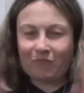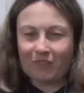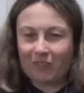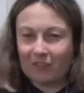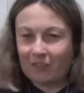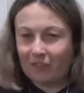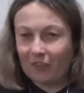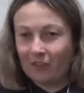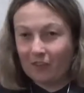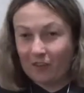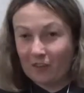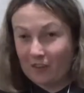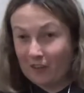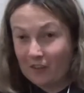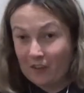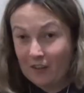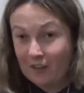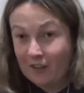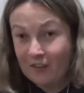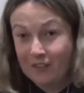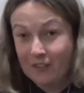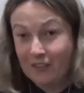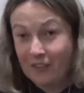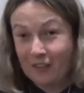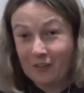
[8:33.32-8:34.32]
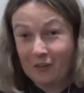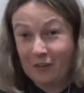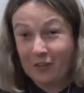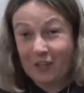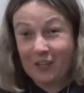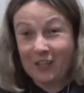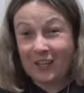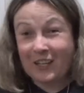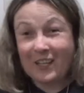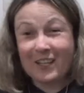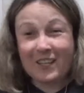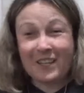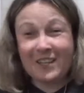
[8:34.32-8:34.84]
Totally nuts. Anyway,
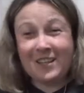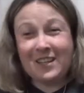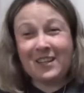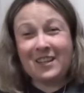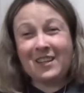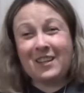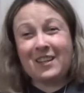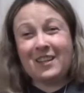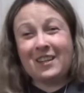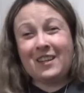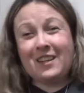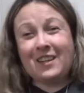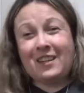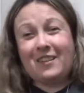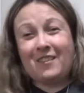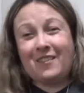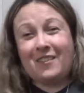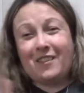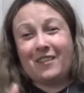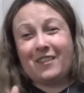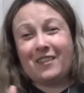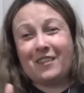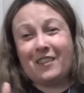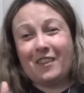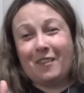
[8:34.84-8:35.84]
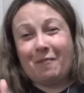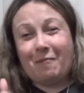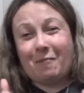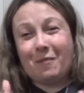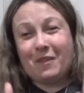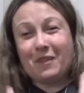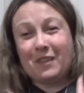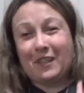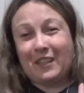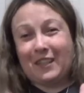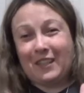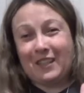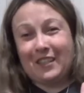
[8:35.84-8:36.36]
reason number
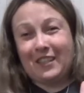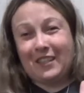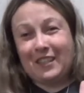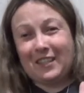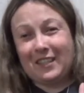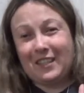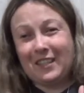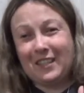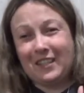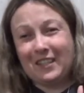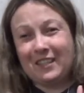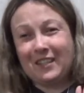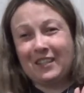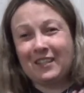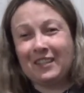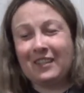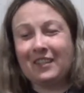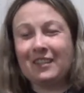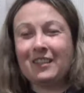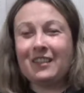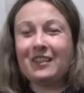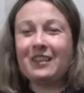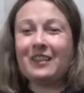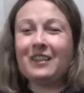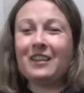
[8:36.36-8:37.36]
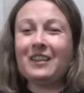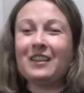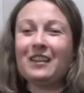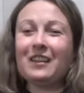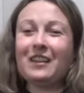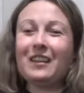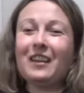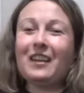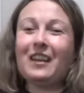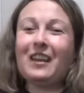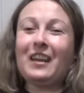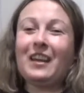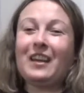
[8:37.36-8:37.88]
6
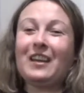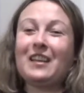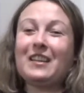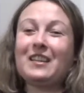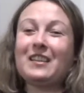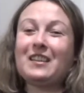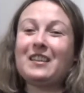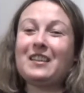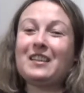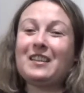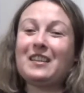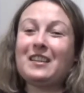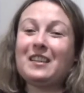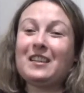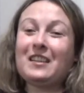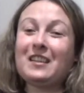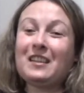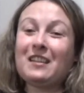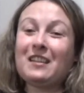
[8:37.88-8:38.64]
is